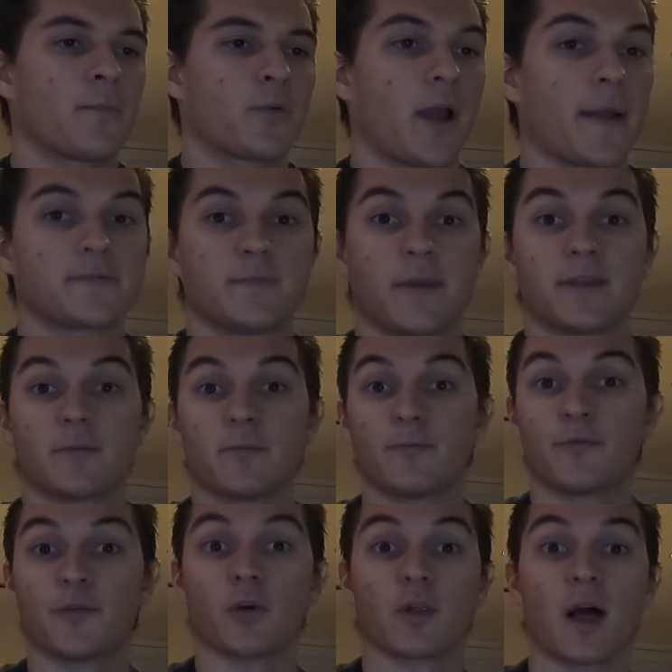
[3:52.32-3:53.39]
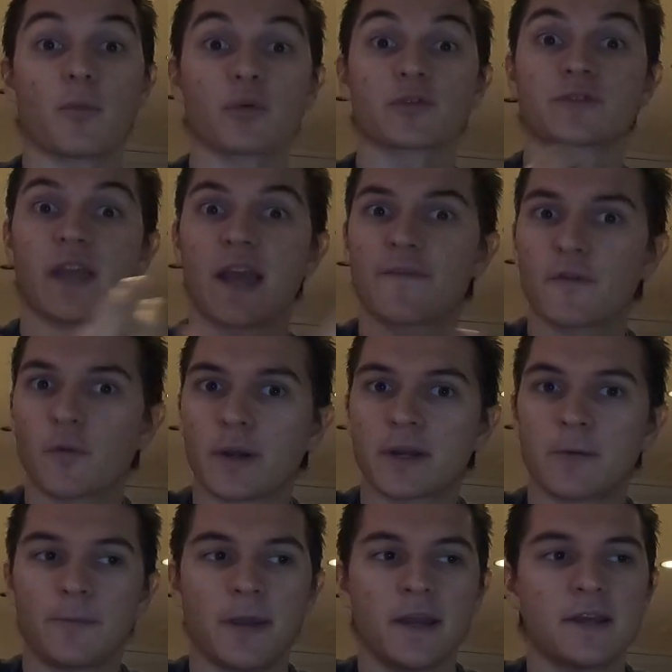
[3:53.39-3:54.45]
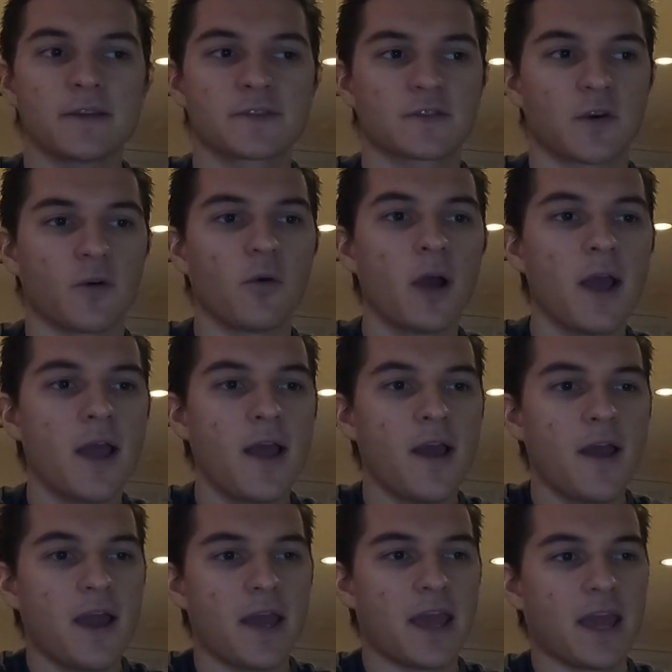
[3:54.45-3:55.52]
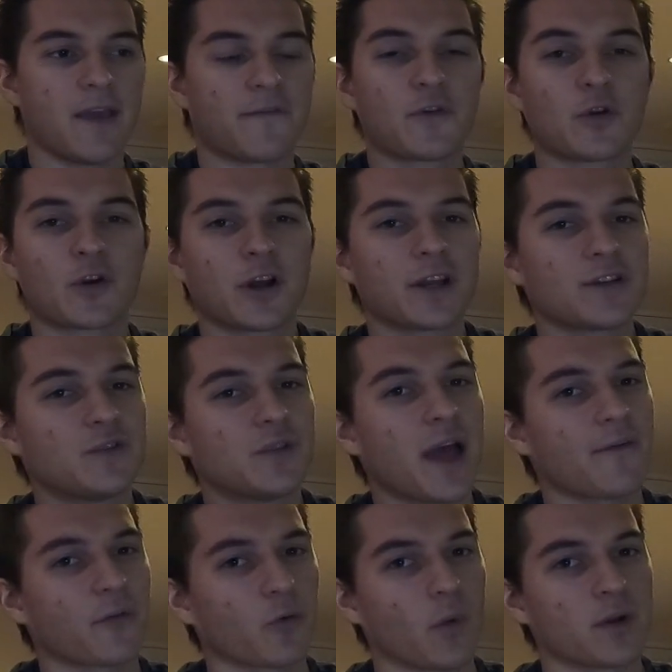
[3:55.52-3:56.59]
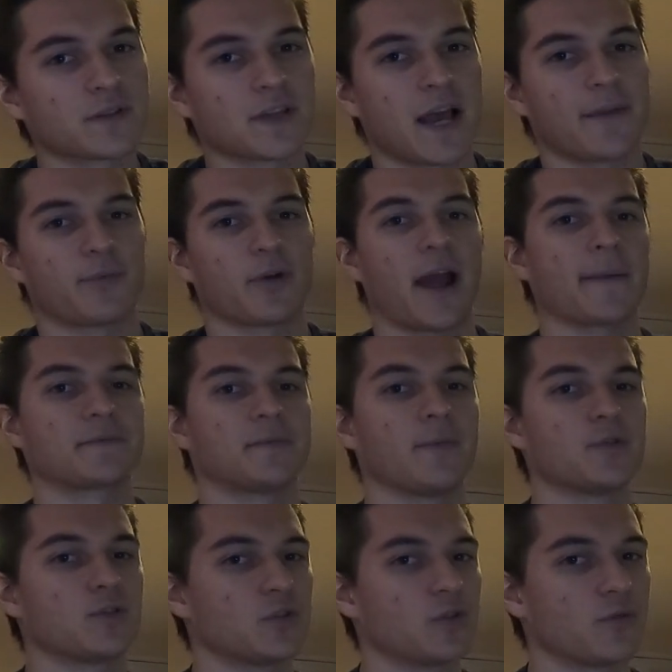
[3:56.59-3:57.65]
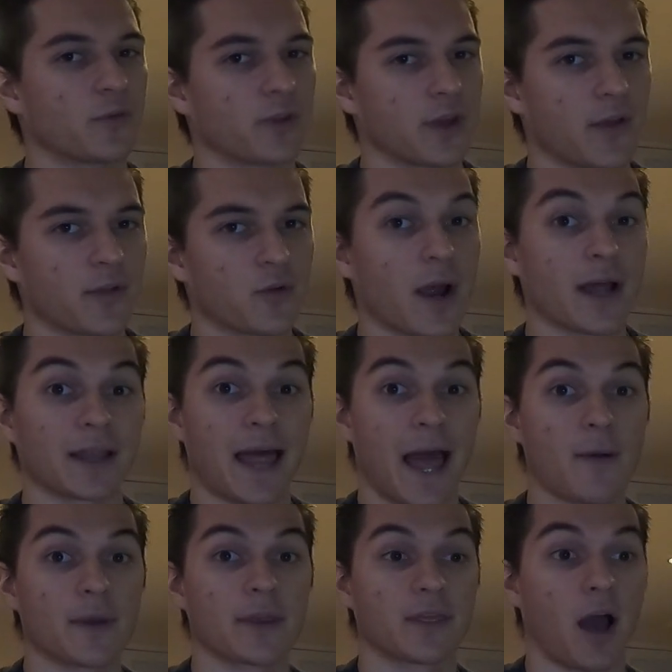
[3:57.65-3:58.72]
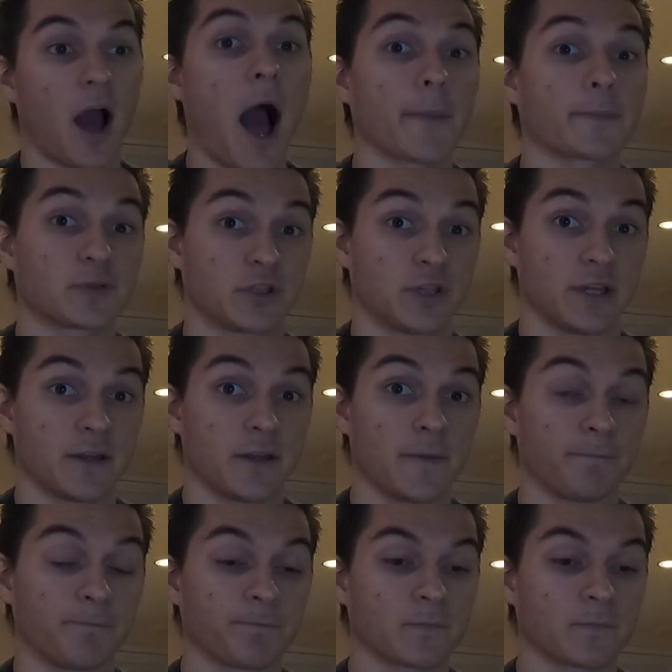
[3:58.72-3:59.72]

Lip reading: perhaps made them feel a lot more safer when competing. So if you're going to do that for one side, perhaps maybe you should do it for the other, allowing the option